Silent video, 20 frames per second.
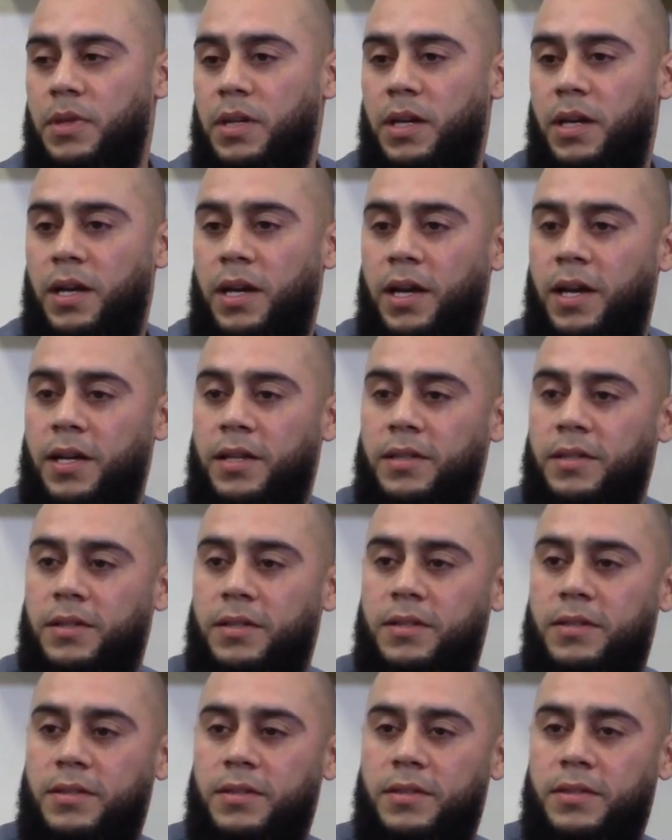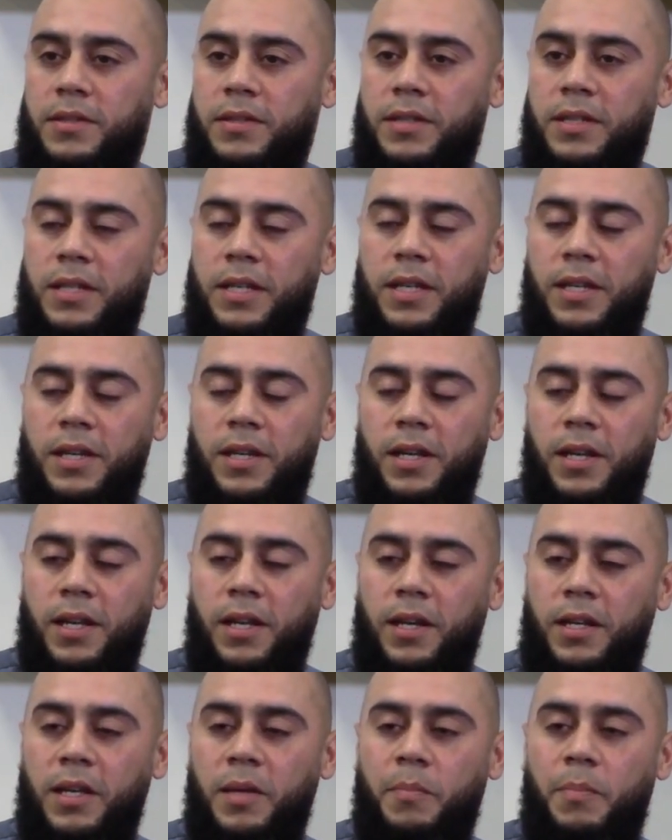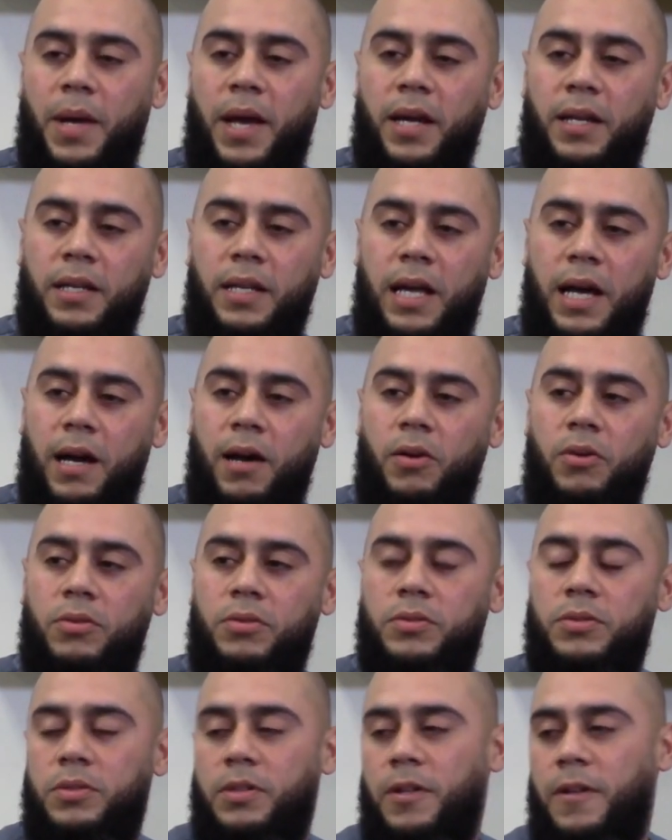And looking back now,